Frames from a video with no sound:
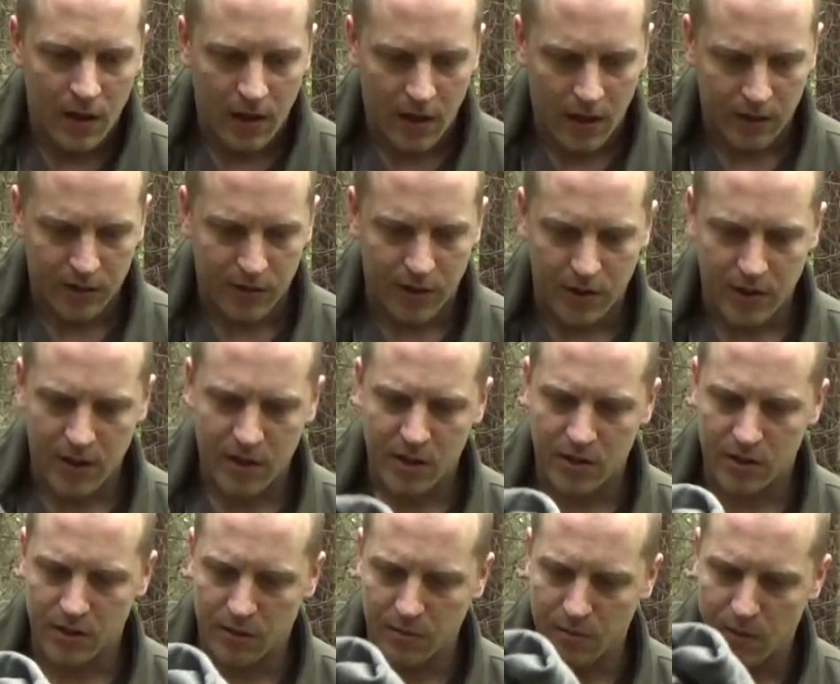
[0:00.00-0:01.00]
As I say, this
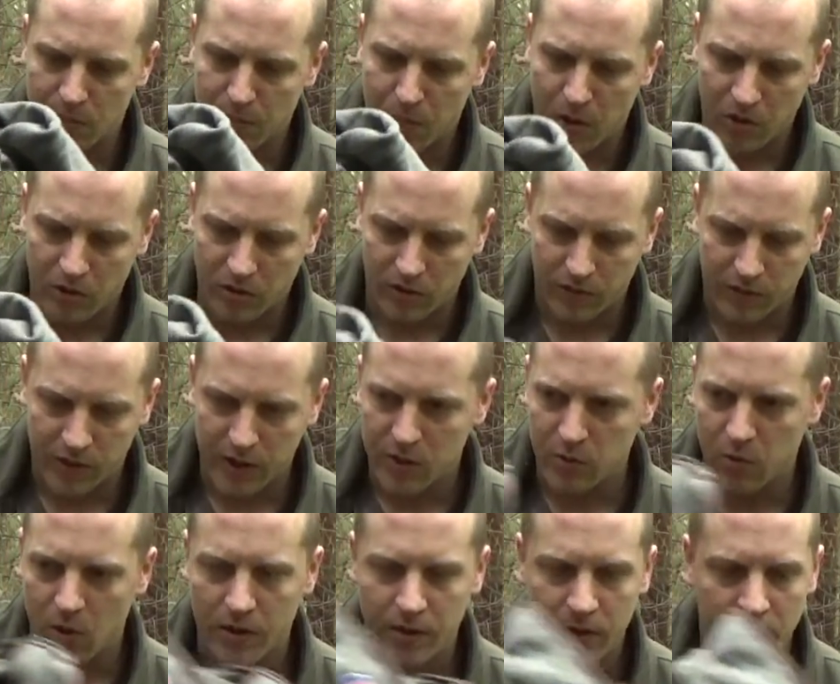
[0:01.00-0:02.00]
is a micro fleece
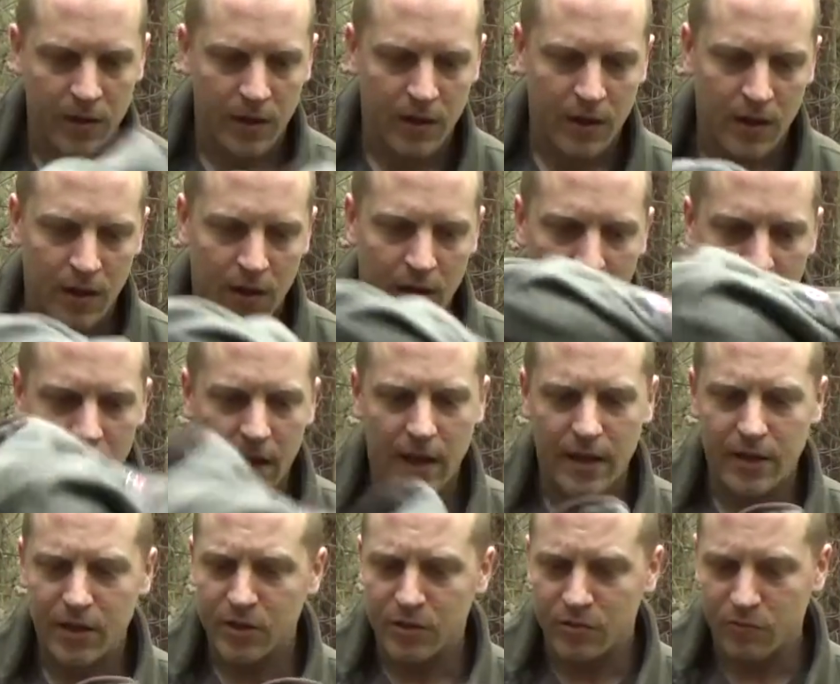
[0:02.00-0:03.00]
one.
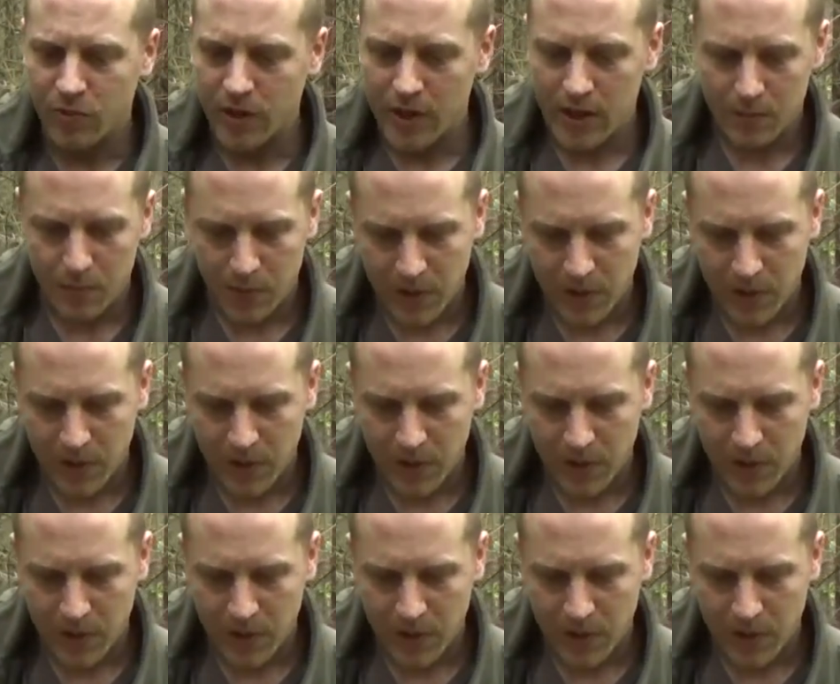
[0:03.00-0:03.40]
It doesn't really